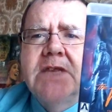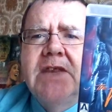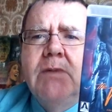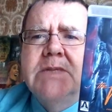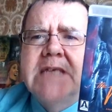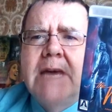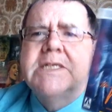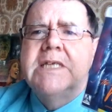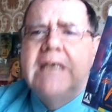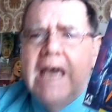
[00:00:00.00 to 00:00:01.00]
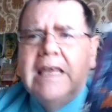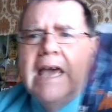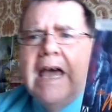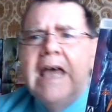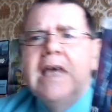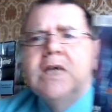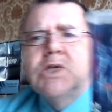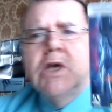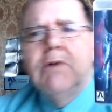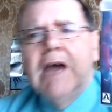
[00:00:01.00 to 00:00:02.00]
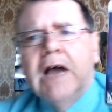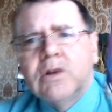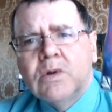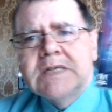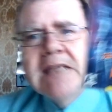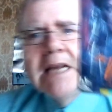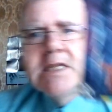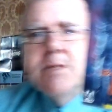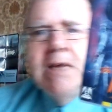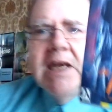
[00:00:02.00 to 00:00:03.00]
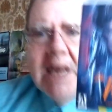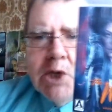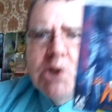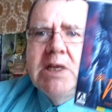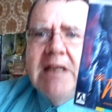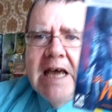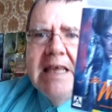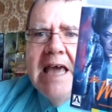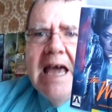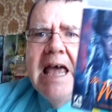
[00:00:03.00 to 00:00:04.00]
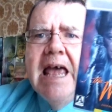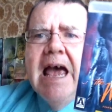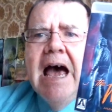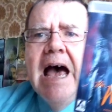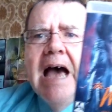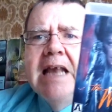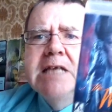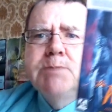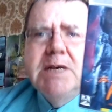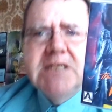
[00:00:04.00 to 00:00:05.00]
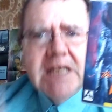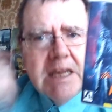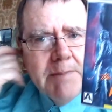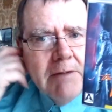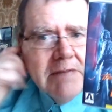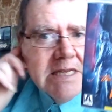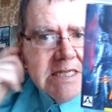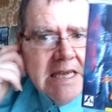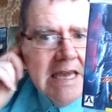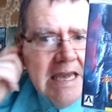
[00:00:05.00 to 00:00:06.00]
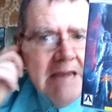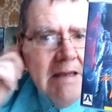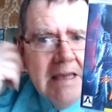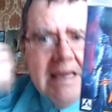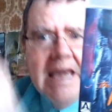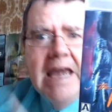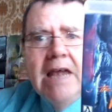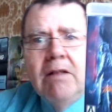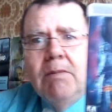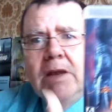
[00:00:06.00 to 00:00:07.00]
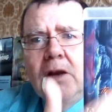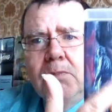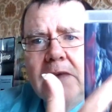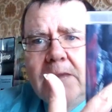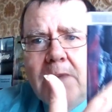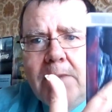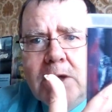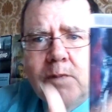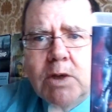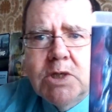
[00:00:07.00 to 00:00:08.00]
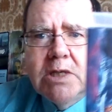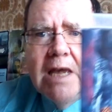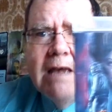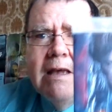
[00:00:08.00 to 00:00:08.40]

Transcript: I think it was Amazon. Yeah. So I thought I'd add it to my collection and that, yeah. And it's basically about this girl, you know, played by Meg Foster.